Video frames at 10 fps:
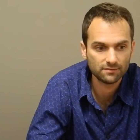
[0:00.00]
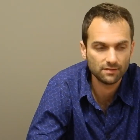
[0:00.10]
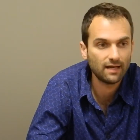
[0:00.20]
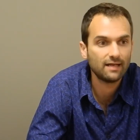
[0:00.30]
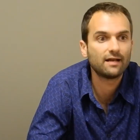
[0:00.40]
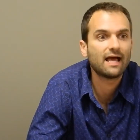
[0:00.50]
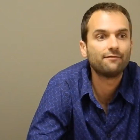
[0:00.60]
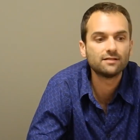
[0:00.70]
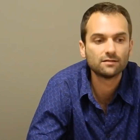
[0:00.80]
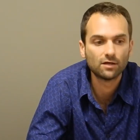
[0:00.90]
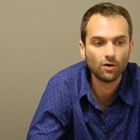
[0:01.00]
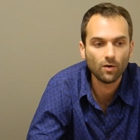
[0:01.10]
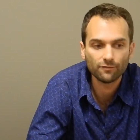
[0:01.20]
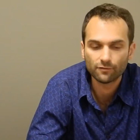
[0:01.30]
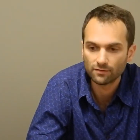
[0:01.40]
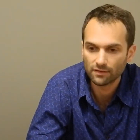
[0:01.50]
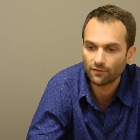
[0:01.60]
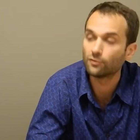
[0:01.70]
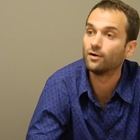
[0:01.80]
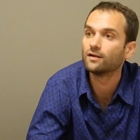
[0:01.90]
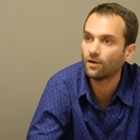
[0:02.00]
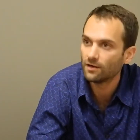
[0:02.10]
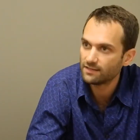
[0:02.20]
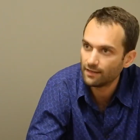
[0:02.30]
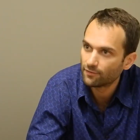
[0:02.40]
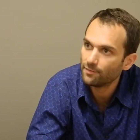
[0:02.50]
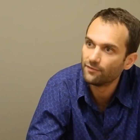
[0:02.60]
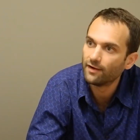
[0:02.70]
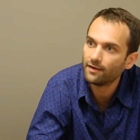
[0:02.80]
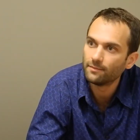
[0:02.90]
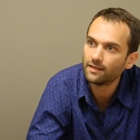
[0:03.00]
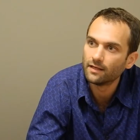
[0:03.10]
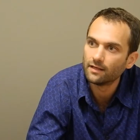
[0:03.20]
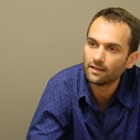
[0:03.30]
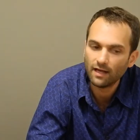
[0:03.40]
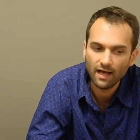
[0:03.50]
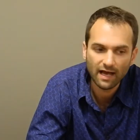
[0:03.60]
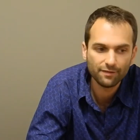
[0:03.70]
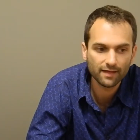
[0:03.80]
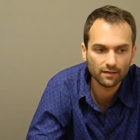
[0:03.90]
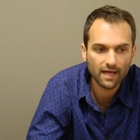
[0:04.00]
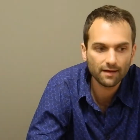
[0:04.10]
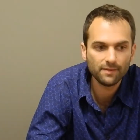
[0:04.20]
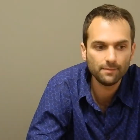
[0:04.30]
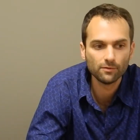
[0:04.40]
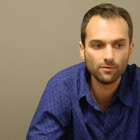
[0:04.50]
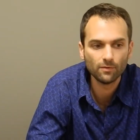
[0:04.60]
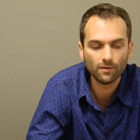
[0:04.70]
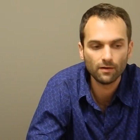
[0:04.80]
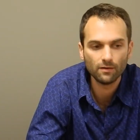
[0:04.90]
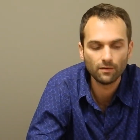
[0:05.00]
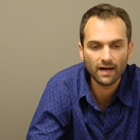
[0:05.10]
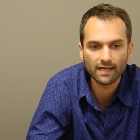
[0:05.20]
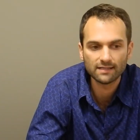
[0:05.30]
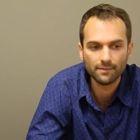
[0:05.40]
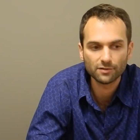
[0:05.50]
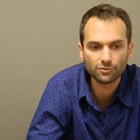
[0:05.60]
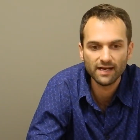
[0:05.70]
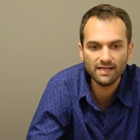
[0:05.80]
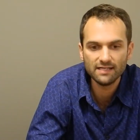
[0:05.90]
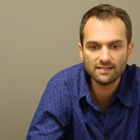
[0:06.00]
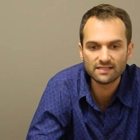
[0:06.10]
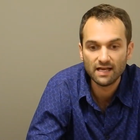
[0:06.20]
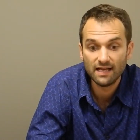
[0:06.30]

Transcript: Not having to live on credit card debt from the very beginning. I think a lot of people who are academic trainees,